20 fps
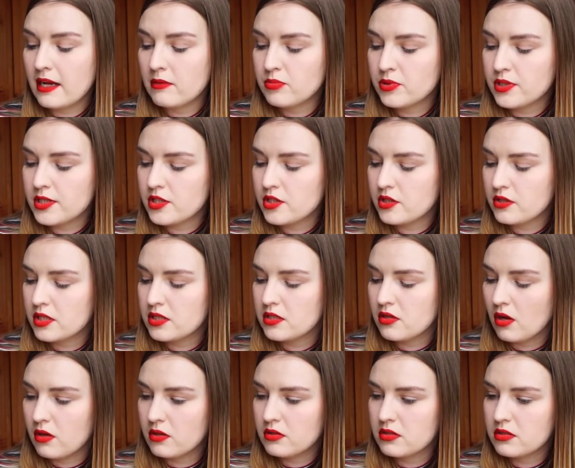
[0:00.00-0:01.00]
I'm pretty sure it's
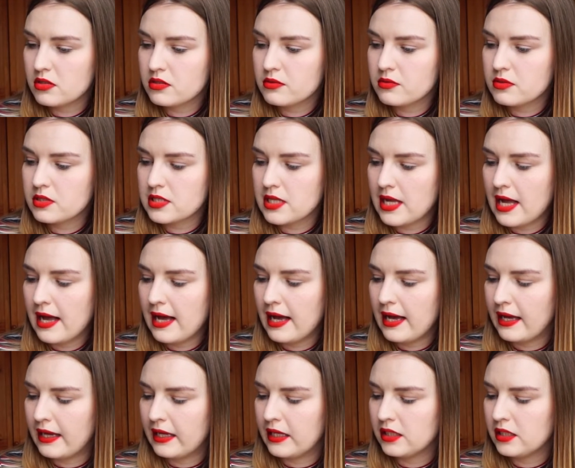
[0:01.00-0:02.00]
also
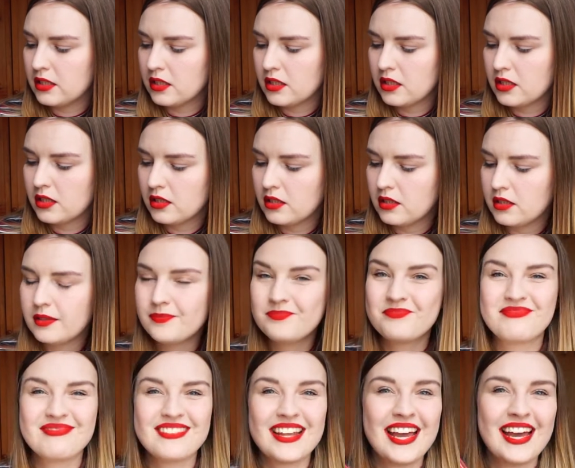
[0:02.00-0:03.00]
signed.
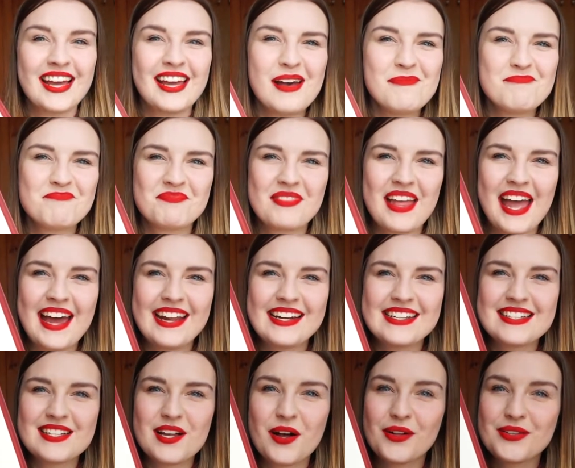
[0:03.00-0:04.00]
And
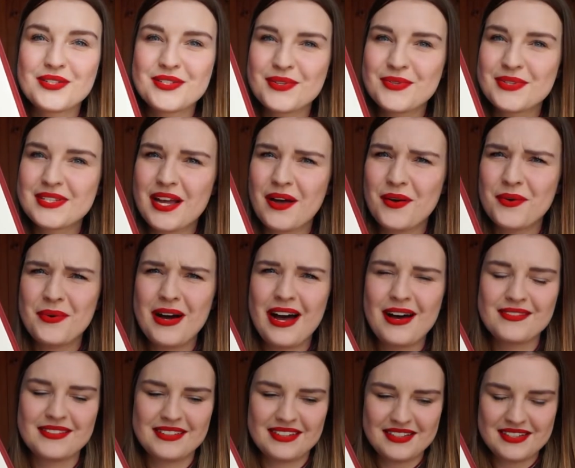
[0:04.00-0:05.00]
it's also, oh
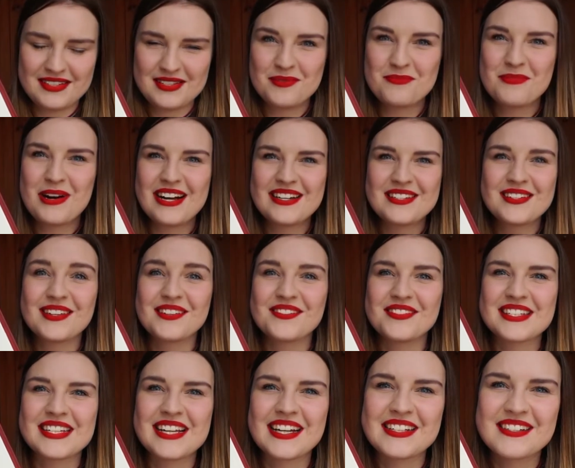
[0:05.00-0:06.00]
wow, it got so bright all of a
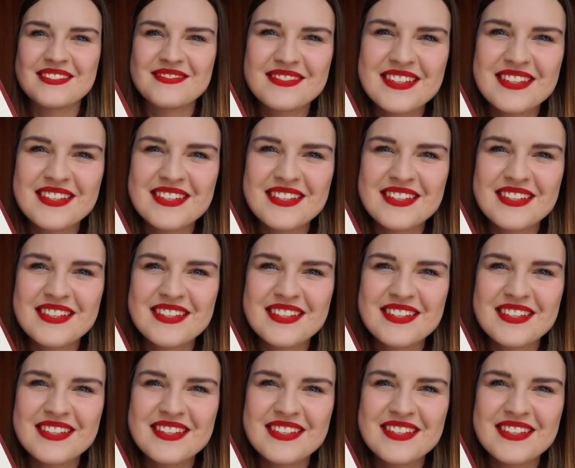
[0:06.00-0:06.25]
sudden,